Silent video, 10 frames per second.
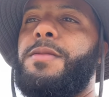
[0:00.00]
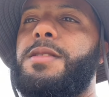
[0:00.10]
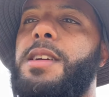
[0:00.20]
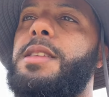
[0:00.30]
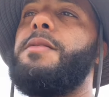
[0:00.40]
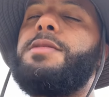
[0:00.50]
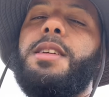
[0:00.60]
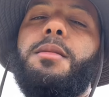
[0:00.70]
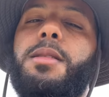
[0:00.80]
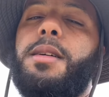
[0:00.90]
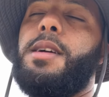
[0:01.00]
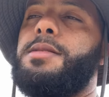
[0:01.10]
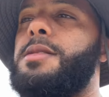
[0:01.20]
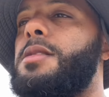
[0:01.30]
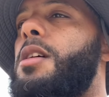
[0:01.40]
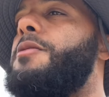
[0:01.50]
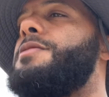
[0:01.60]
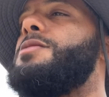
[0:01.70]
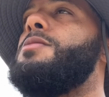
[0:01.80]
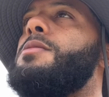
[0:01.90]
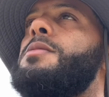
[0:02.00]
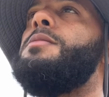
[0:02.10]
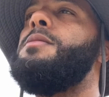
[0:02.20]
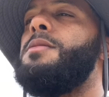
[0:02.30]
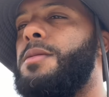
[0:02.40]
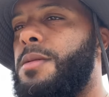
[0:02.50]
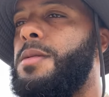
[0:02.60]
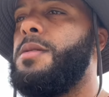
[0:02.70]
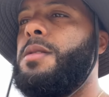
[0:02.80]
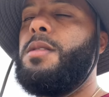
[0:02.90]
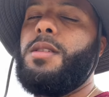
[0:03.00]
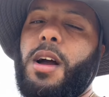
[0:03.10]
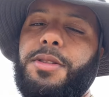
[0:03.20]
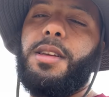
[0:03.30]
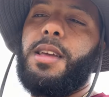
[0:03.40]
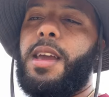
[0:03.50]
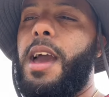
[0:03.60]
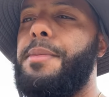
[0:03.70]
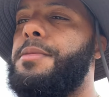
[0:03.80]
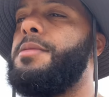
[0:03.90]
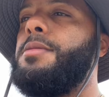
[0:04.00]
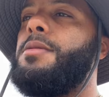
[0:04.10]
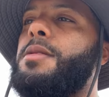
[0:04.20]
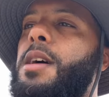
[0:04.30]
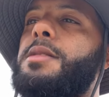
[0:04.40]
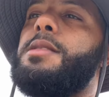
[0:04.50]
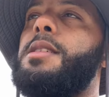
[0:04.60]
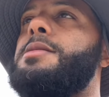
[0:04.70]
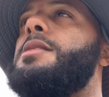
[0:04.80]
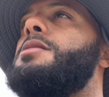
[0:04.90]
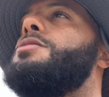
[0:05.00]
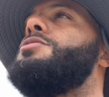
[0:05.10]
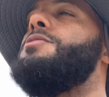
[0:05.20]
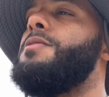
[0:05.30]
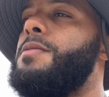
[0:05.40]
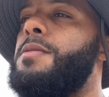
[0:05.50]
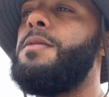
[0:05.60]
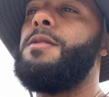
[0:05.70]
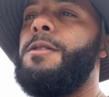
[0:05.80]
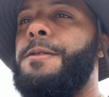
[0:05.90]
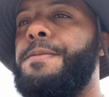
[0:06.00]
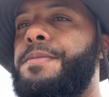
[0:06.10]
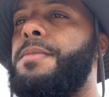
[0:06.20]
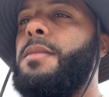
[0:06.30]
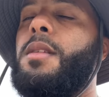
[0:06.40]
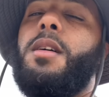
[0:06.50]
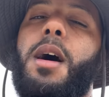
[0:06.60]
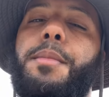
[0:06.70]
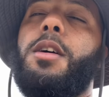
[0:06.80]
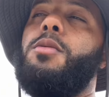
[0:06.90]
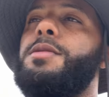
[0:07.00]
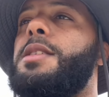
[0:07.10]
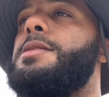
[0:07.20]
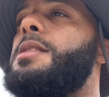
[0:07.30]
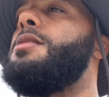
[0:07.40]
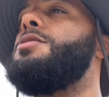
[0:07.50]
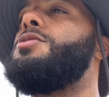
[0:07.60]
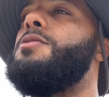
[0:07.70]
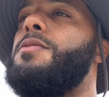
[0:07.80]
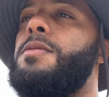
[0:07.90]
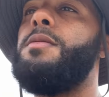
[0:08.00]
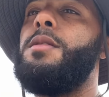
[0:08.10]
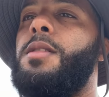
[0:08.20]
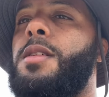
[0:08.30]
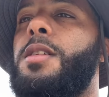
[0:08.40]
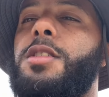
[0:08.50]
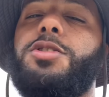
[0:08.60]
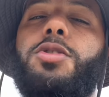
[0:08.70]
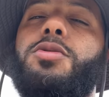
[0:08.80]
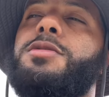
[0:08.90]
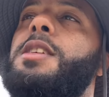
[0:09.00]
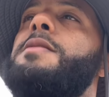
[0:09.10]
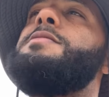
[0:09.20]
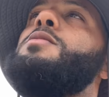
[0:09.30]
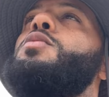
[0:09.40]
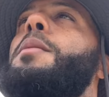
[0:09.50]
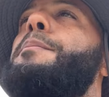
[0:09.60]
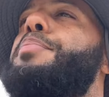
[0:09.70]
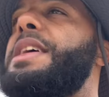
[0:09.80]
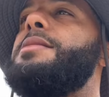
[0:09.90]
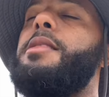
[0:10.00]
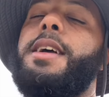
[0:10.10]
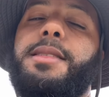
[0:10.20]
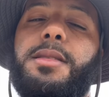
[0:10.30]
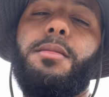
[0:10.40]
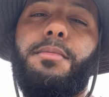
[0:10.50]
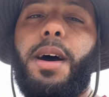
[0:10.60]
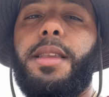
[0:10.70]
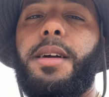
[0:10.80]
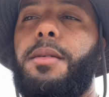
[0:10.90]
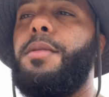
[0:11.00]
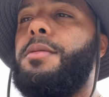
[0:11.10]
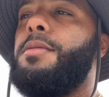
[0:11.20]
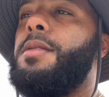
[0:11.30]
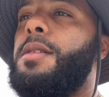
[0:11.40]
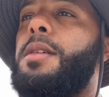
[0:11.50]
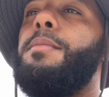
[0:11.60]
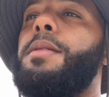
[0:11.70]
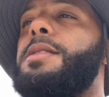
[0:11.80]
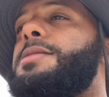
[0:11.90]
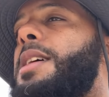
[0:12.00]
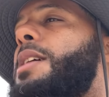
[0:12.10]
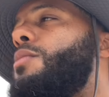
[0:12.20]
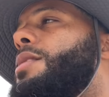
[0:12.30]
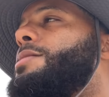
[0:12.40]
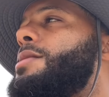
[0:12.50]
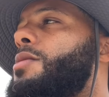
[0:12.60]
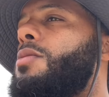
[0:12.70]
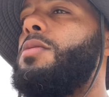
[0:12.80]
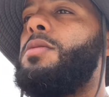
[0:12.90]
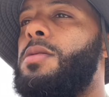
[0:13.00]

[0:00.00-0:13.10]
Tank Davis team claim they sent an offer to him. Y'all think they capping or y'all think they telling the truth? I'm going to go with they telling the truth. Because Shakur Stevenson would have been said something by now, bro. But instead, what is he doing?